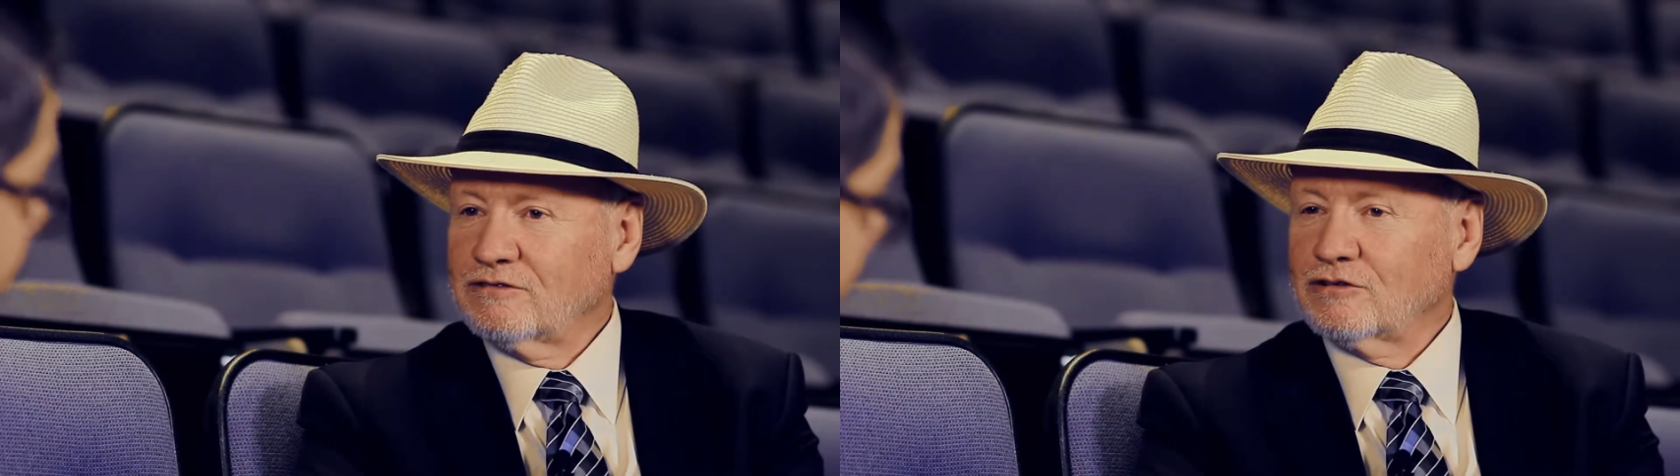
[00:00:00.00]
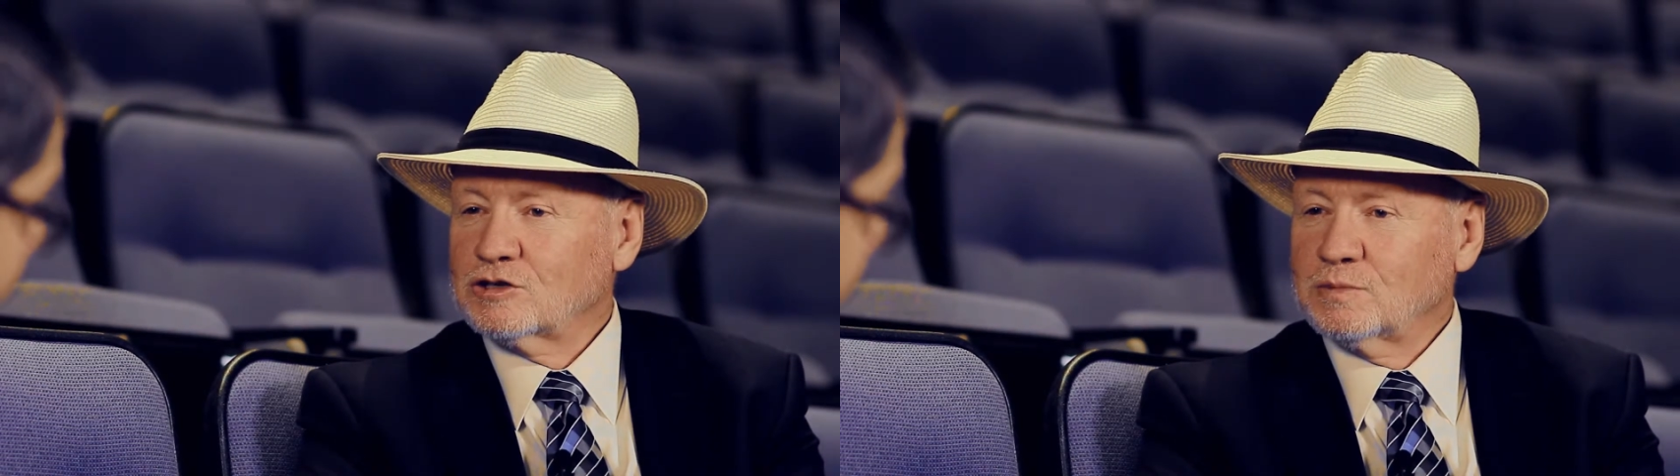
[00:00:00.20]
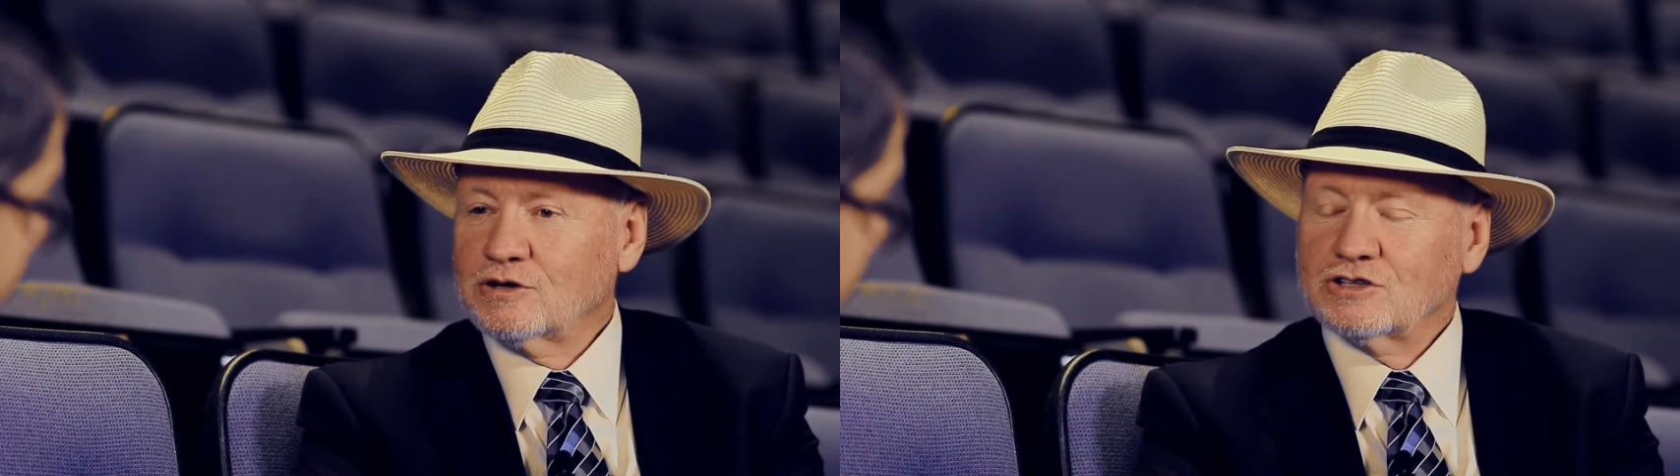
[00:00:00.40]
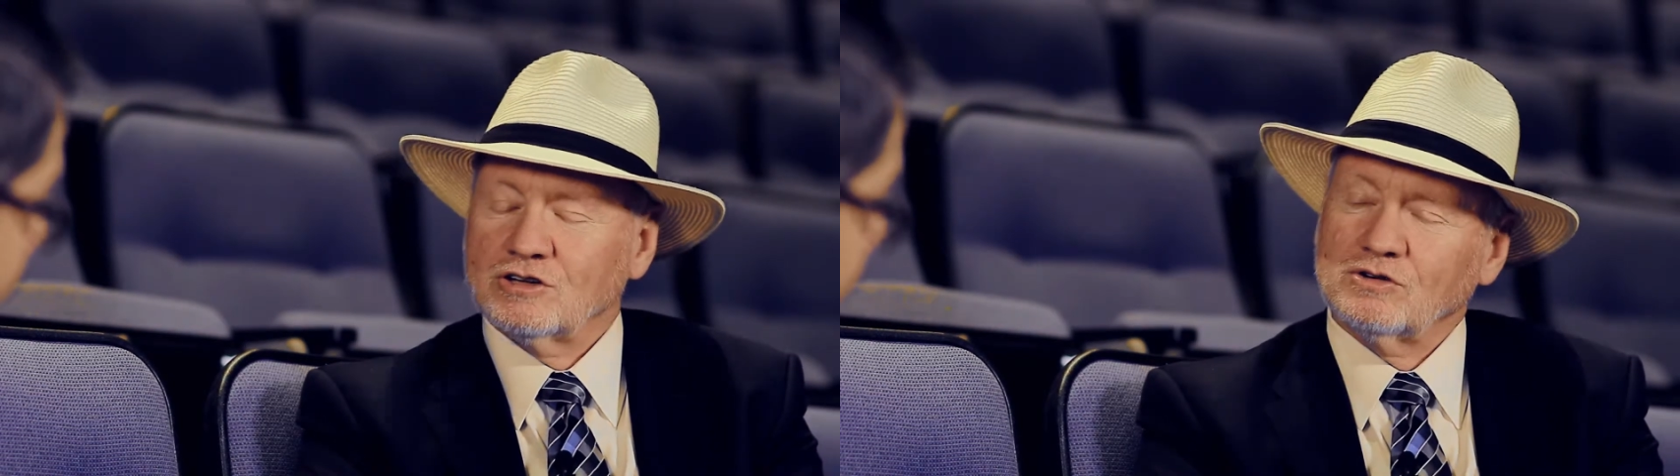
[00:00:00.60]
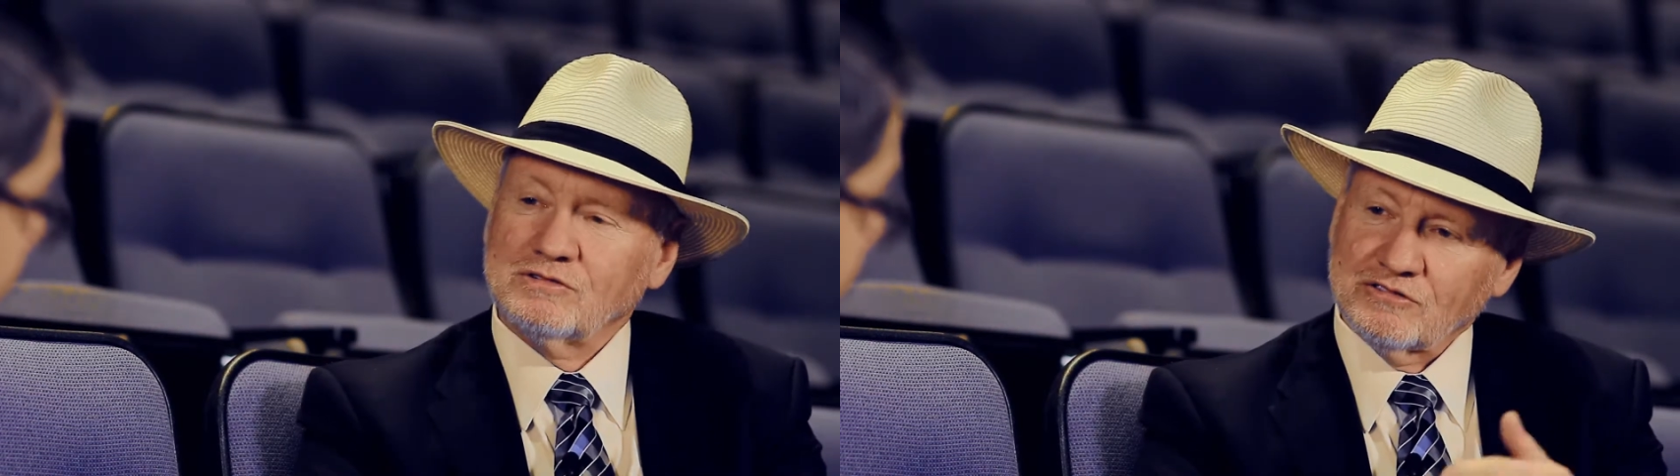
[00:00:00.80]
The first
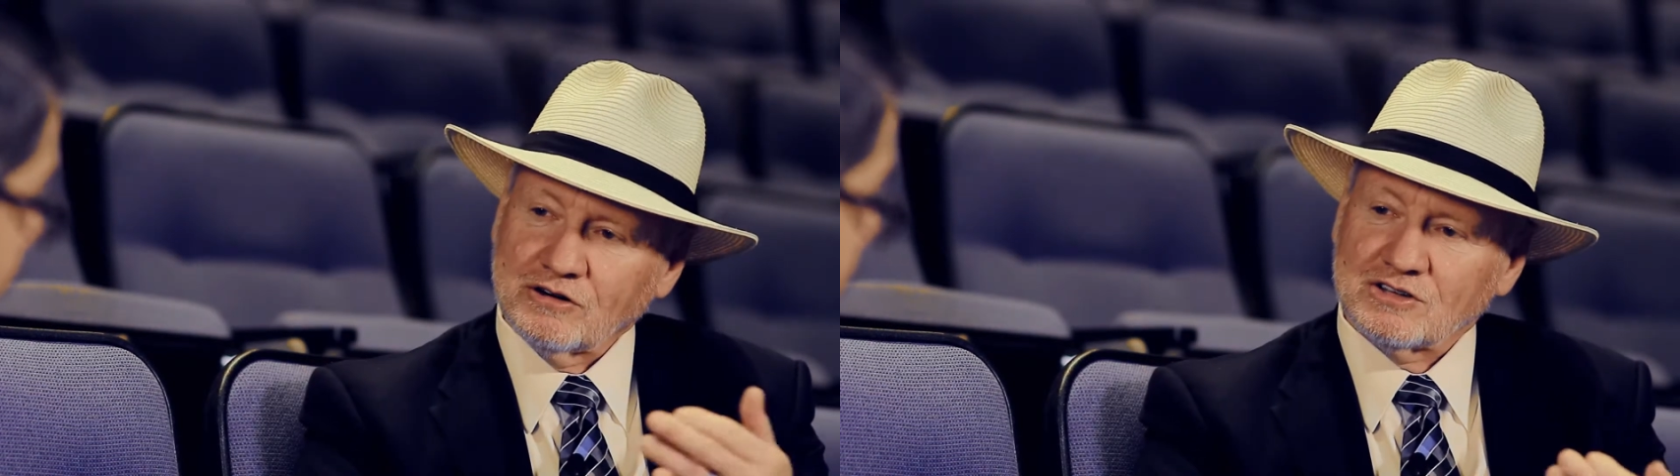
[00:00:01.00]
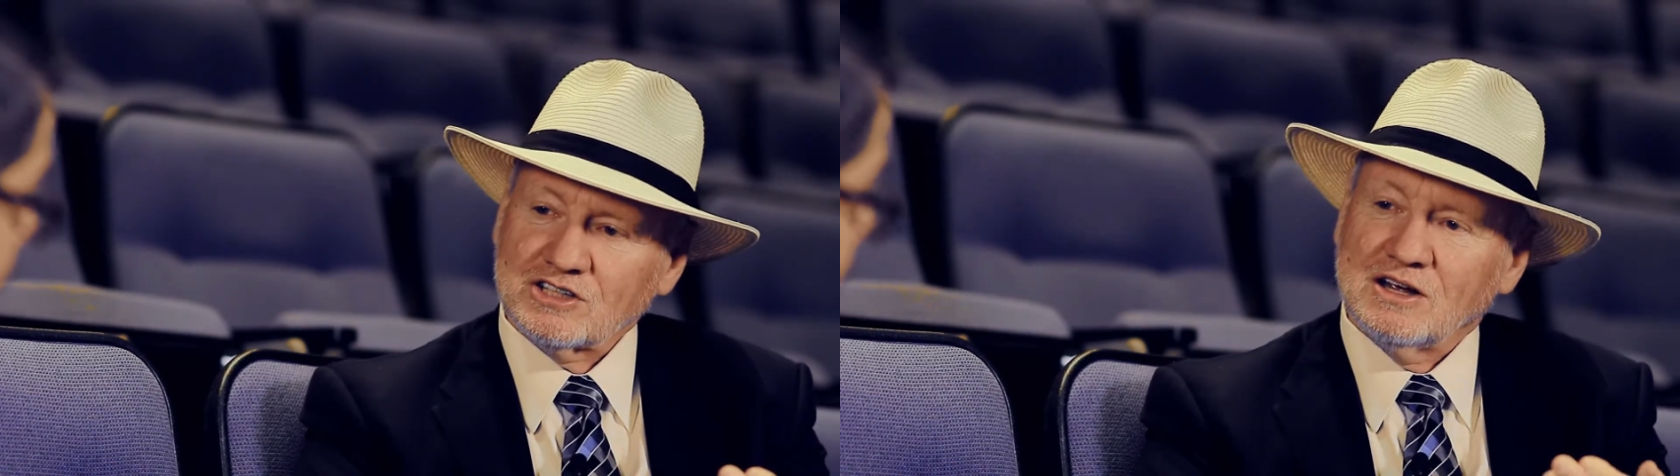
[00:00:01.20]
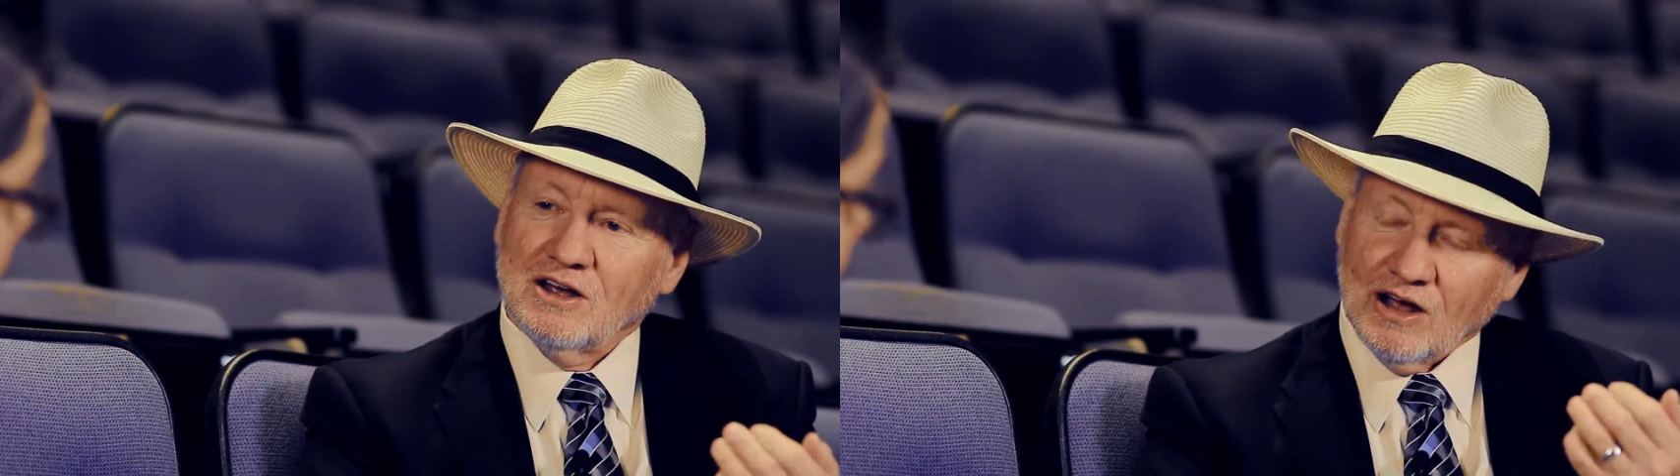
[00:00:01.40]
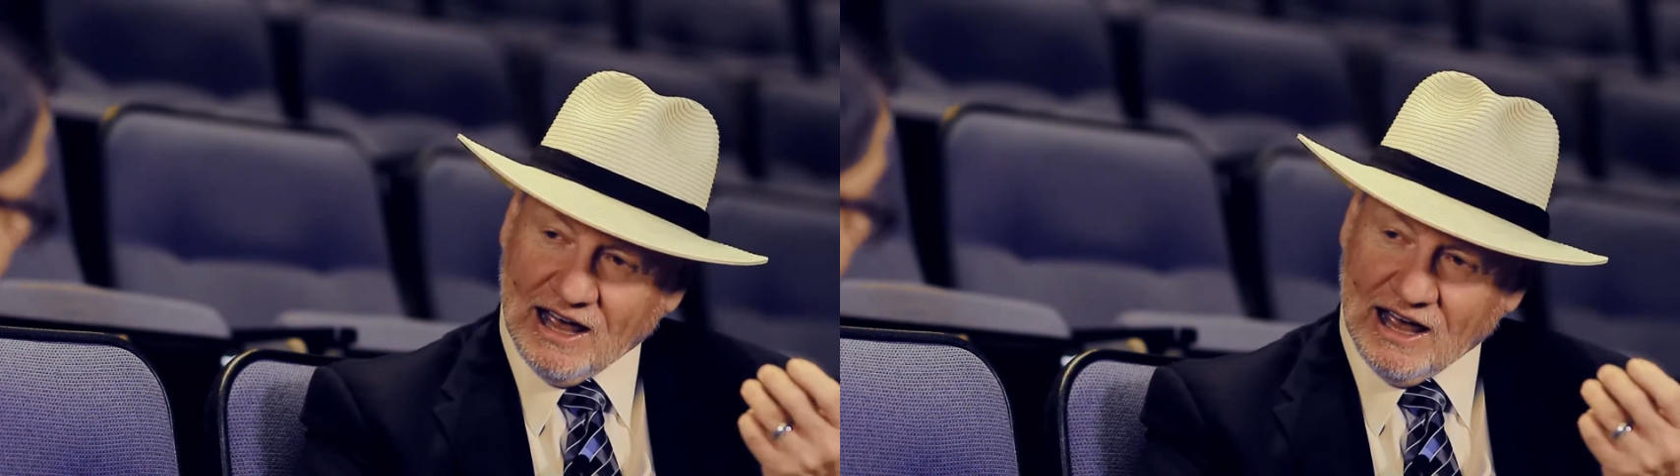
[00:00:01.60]
person who diverts